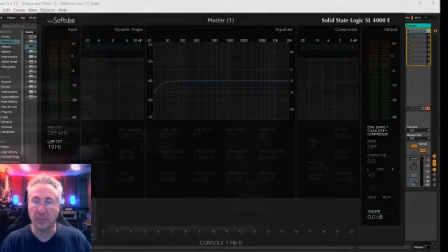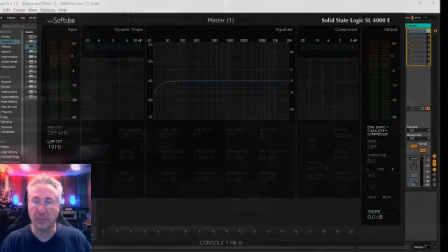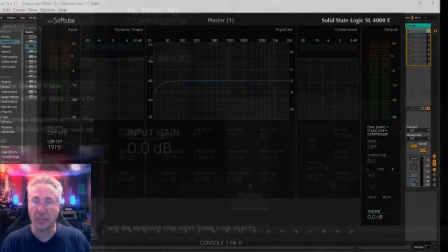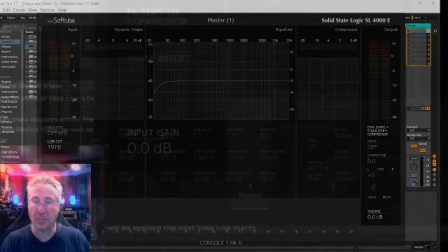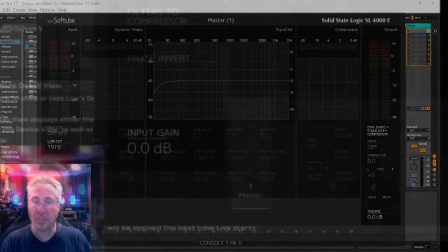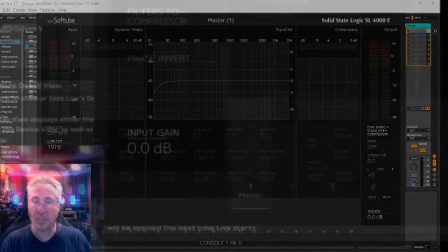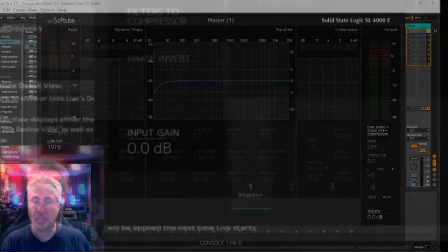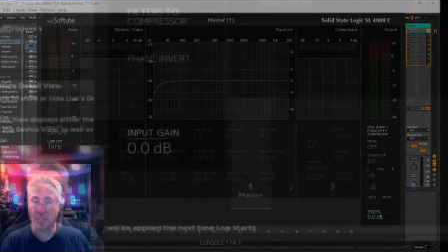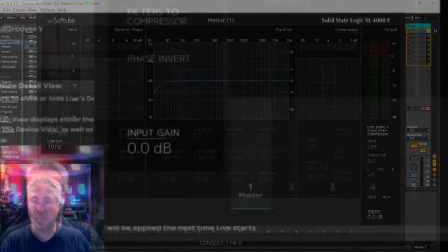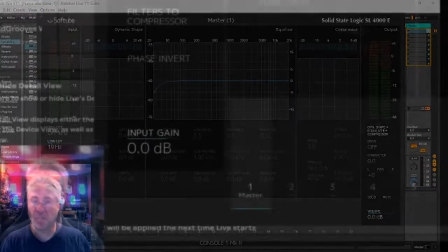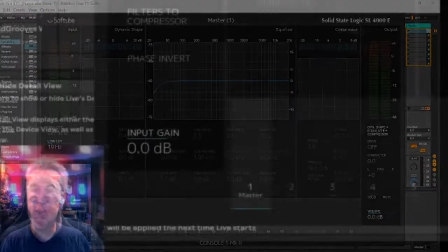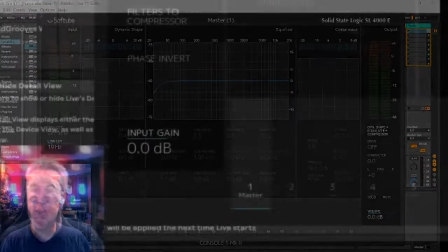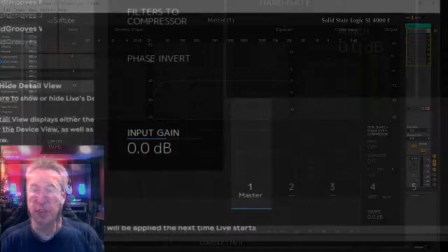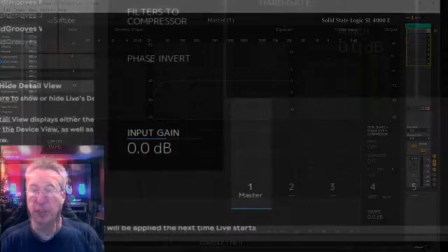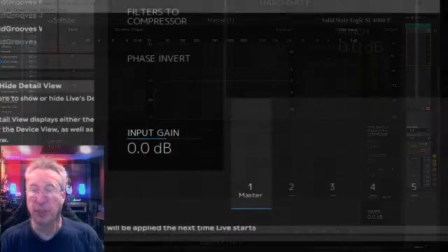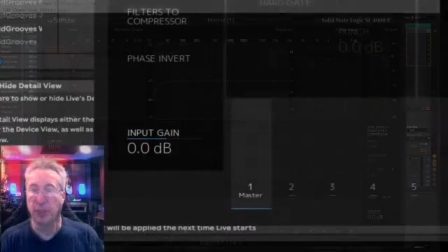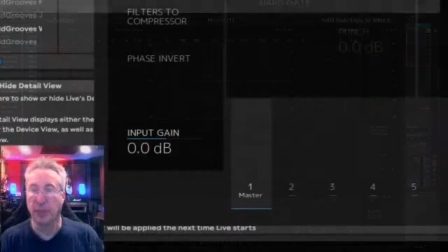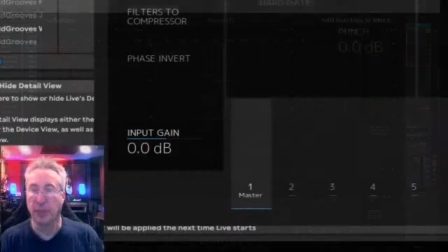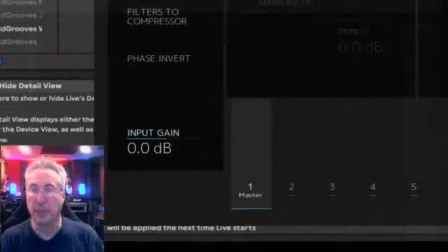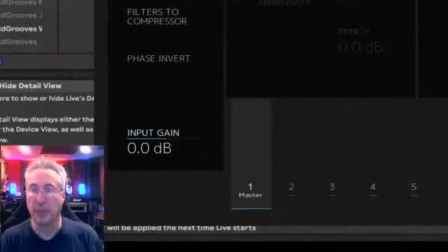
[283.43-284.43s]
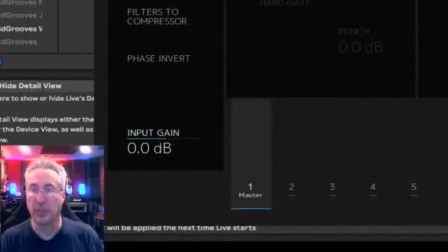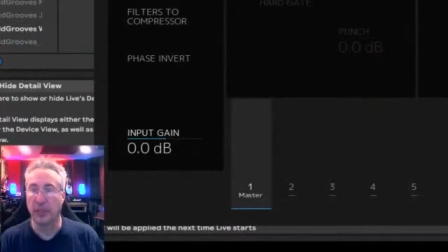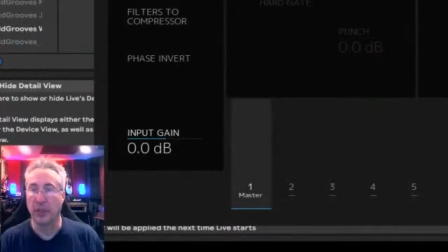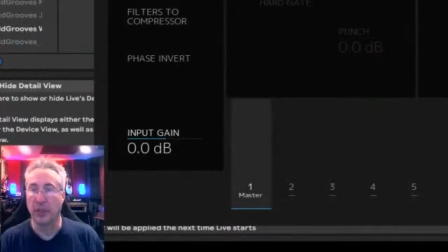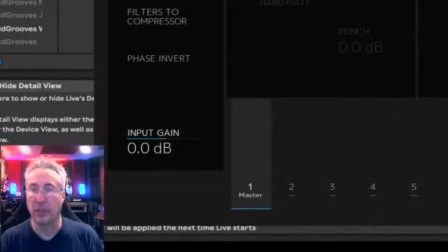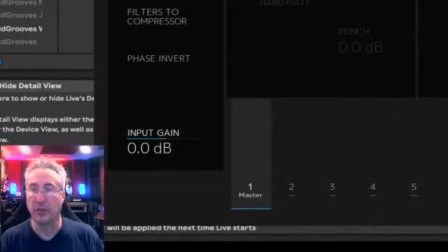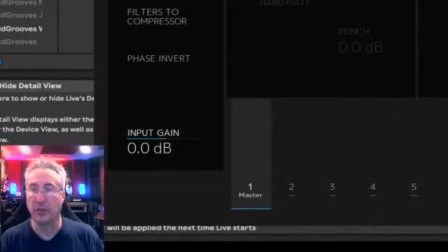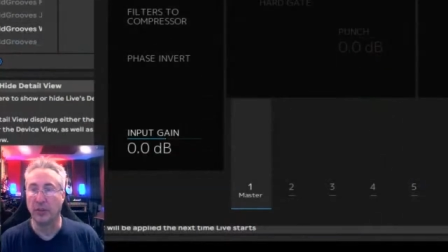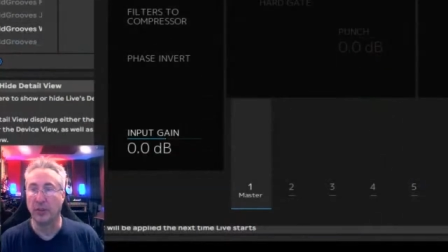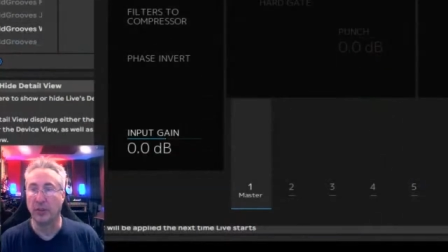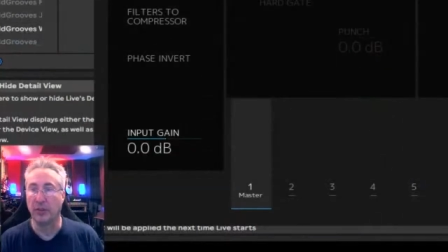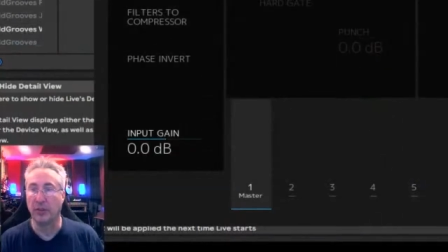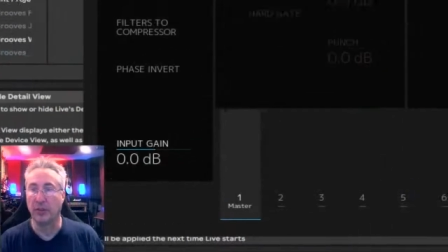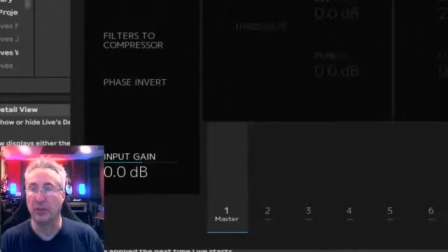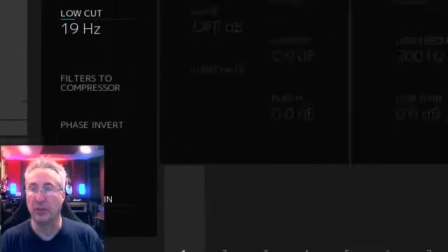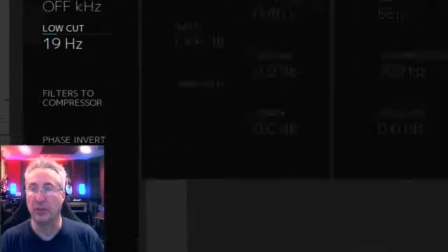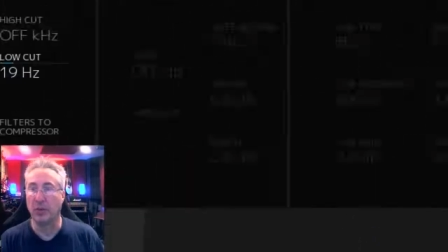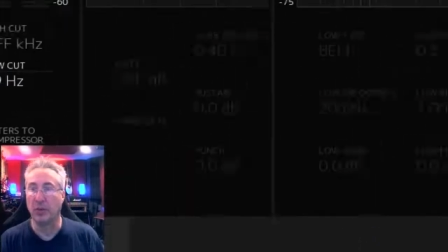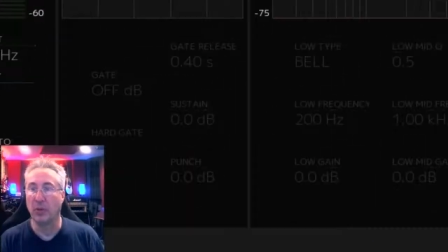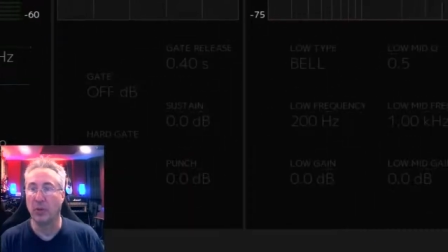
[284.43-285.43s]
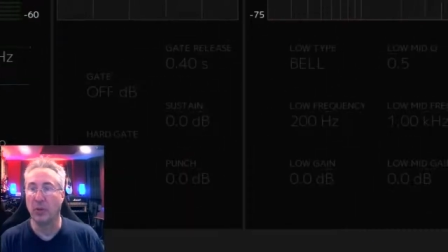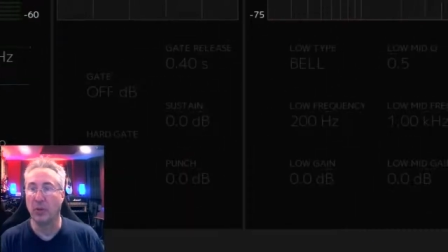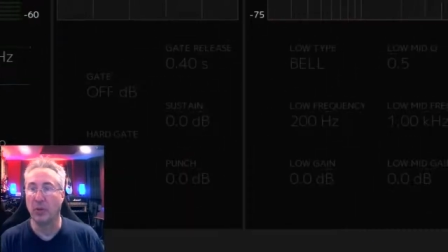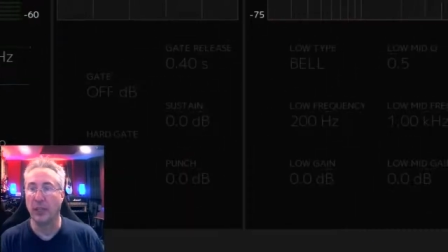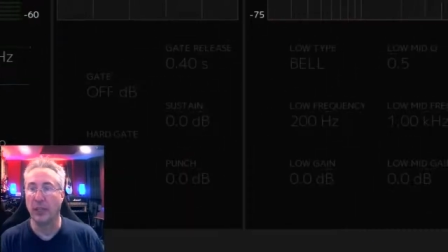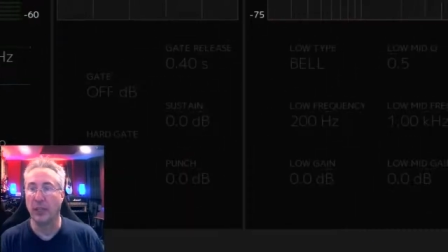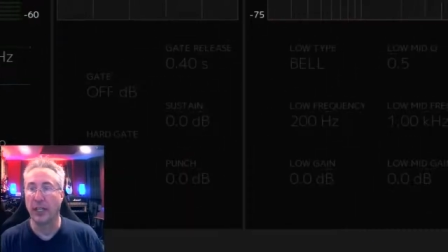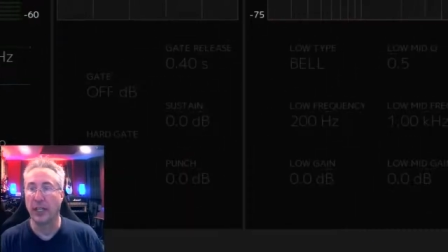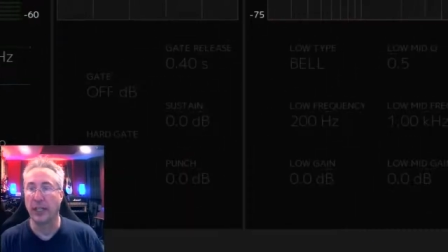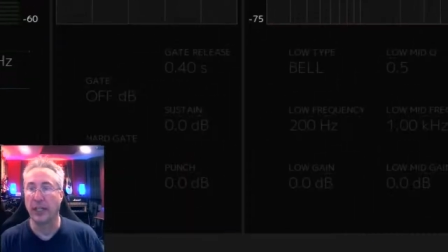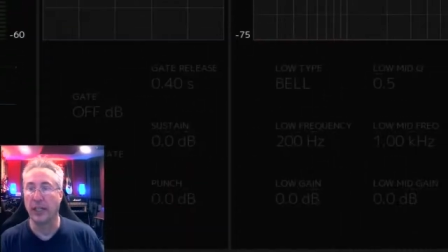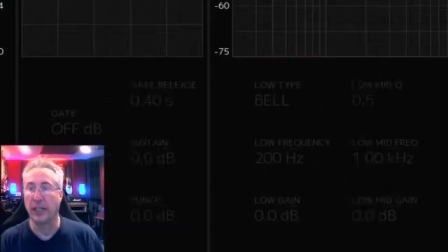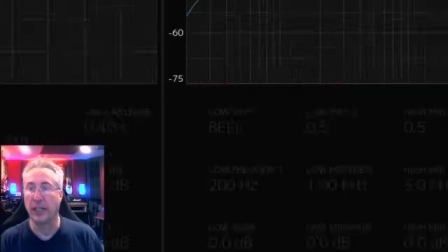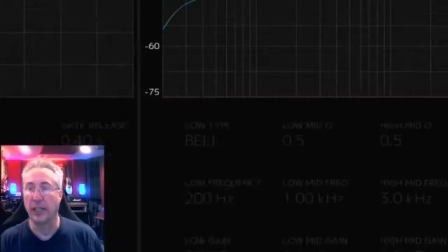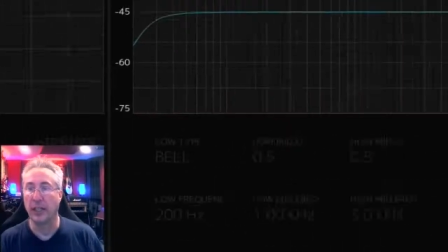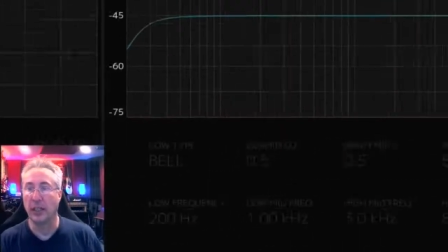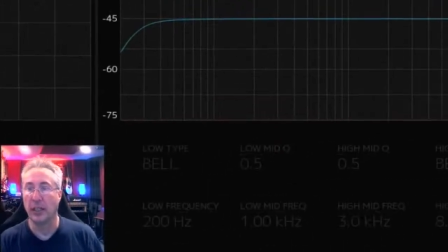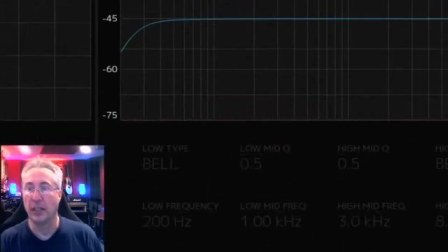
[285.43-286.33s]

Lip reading: Let me get you a little bit closer to what we're looking at here.